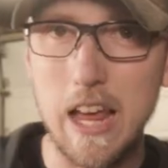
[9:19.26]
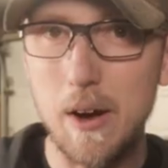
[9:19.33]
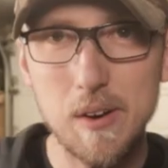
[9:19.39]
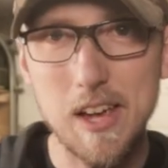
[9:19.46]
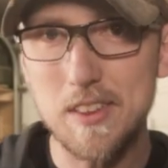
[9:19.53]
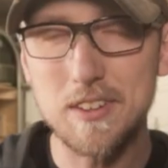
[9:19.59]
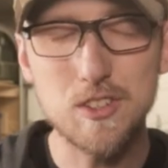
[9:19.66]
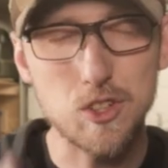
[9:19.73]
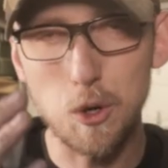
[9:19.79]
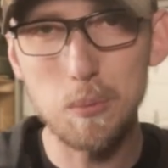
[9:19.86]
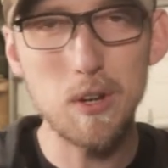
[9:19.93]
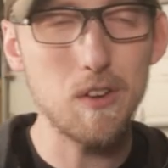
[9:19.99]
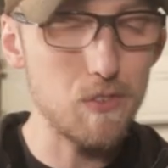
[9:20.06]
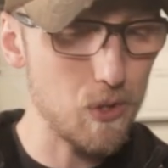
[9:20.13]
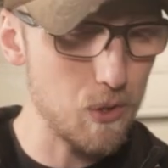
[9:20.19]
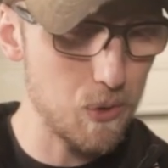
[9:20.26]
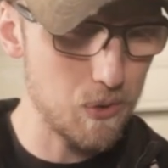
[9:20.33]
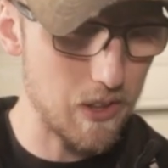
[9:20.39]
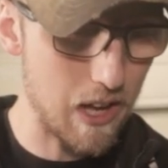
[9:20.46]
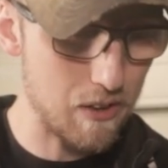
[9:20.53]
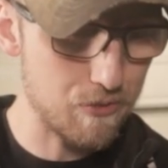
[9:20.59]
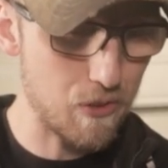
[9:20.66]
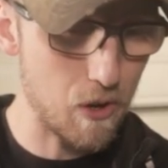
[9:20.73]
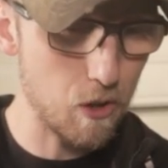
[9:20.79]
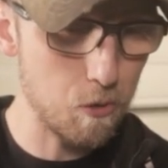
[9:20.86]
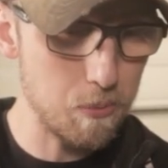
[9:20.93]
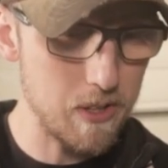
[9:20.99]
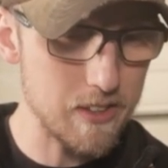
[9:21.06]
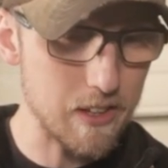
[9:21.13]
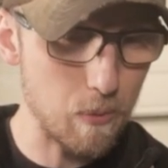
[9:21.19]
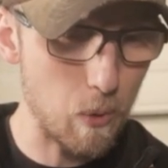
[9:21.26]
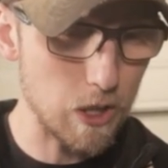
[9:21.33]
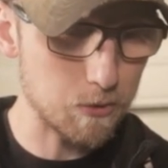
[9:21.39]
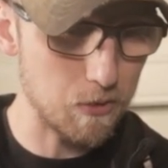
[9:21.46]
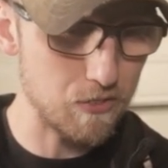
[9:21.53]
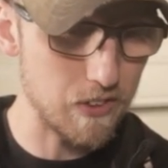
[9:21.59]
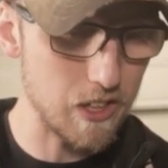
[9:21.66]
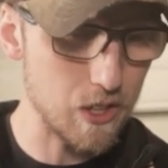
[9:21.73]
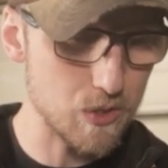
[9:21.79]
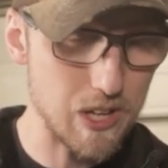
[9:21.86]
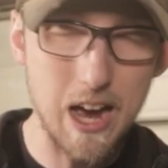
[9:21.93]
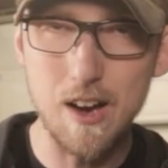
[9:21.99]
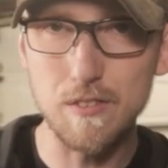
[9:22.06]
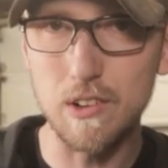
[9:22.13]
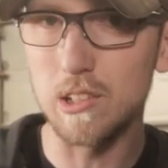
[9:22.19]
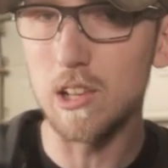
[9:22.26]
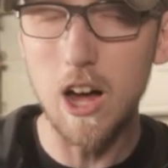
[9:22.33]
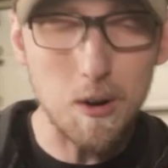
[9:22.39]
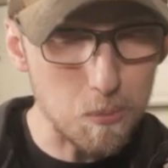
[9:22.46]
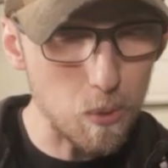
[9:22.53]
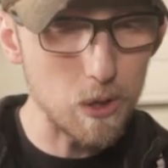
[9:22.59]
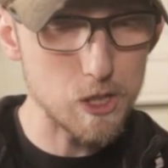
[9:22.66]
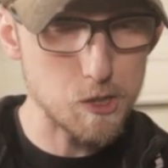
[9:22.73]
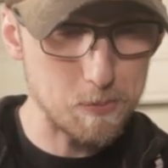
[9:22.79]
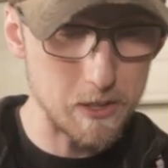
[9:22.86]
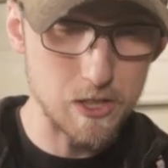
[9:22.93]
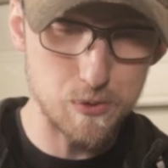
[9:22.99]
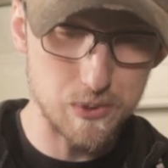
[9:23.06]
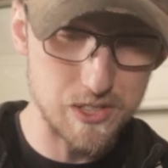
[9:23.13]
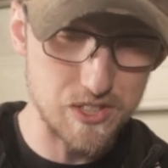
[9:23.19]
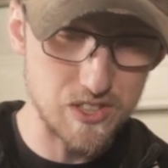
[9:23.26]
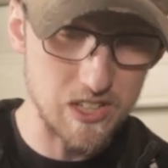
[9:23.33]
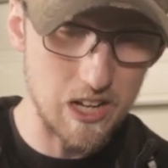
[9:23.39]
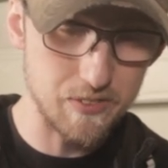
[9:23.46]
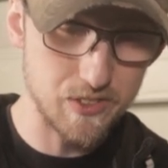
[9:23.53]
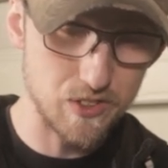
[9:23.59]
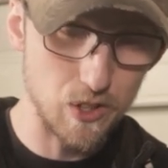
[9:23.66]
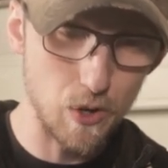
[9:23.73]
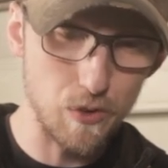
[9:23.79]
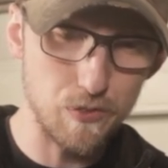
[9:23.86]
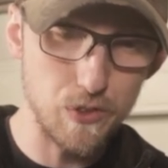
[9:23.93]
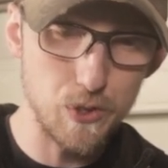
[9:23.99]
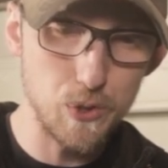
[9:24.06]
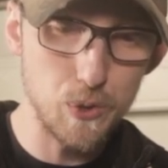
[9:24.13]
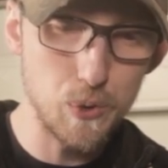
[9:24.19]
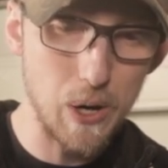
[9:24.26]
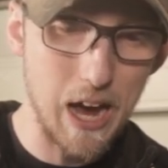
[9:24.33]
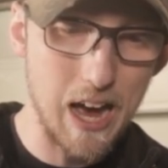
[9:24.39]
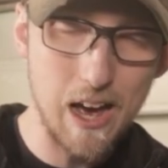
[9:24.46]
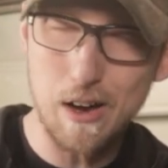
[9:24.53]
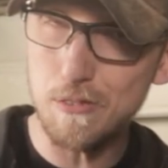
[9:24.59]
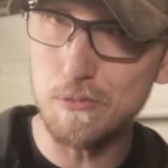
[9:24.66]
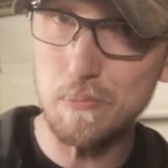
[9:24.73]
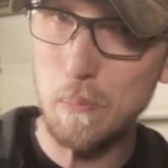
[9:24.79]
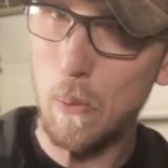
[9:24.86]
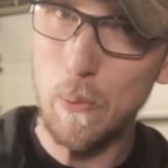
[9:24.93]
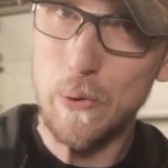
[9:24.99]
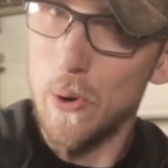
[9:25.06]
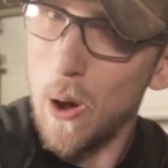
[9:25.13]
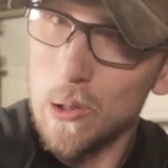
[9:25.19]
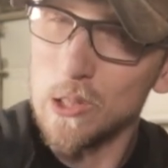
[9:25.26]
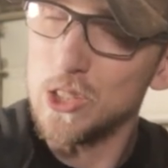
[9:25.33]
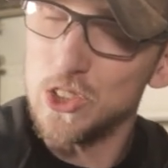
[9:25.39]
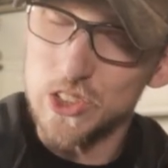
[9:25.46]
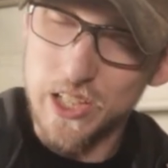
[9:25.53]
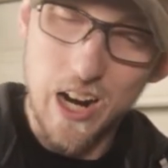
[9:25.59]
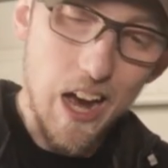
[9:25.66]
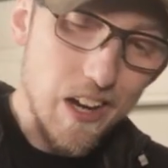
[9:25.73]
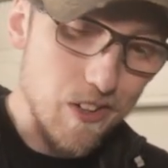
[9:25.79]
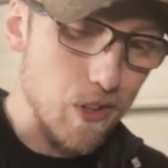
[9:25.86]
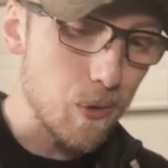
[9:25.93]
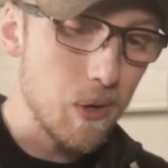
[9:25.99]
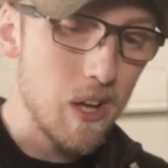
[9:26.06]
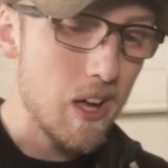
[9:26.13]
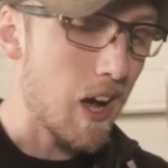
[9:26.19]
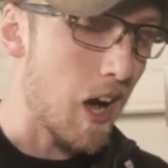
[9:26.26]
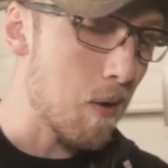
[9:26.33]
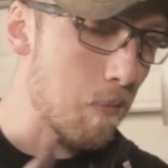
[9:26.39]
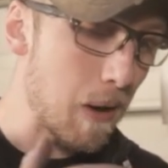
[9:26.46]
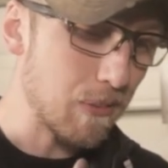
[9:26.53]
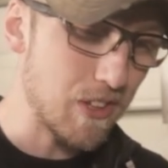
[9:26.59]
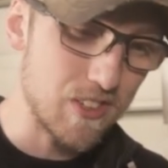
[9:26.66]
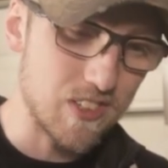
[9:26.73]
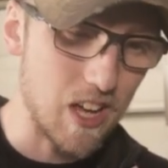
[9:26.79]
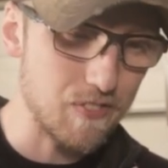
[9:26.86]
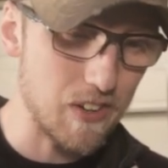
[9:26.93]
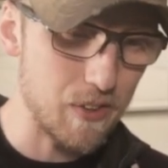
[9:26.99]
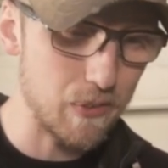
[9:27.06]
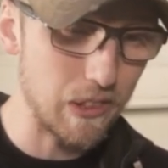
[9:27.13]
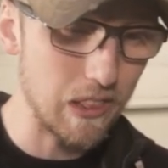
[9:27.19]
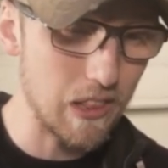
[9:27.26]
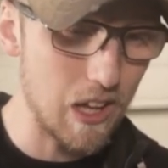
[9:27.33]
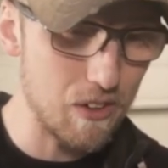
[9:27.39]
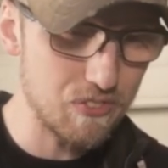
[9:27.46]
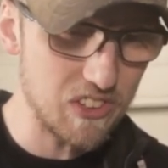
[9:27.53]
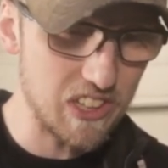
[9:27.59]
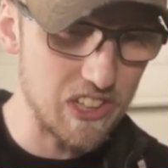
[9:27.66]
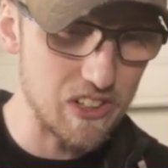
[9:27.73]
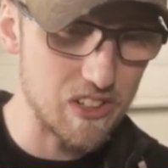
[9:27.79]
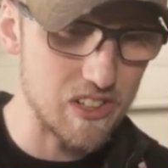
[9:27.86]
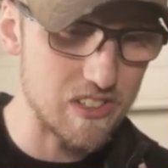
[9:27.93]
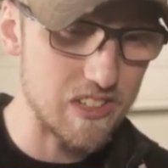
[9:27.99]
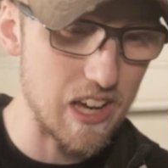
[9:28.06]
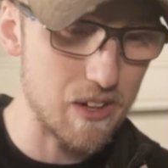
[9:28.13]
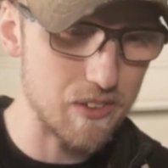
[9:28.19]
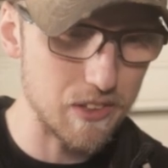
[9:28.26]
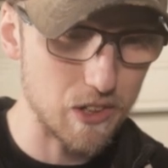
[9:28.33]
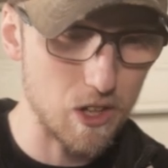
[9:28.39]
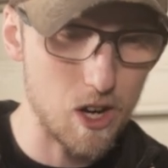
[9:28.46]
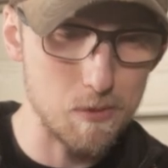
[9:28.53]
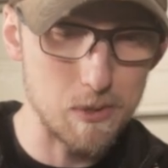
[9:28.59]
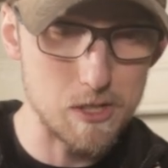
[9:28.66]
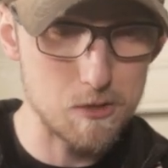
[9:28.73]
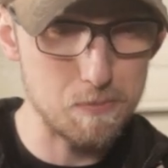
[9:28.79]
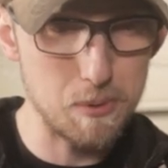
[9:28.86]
Now again, there's so many of you that follow me and that watch my videos have a lot more experience with this stuff. So if you have more knowledge than I do about this stuff, I would love to hear it down in the comments.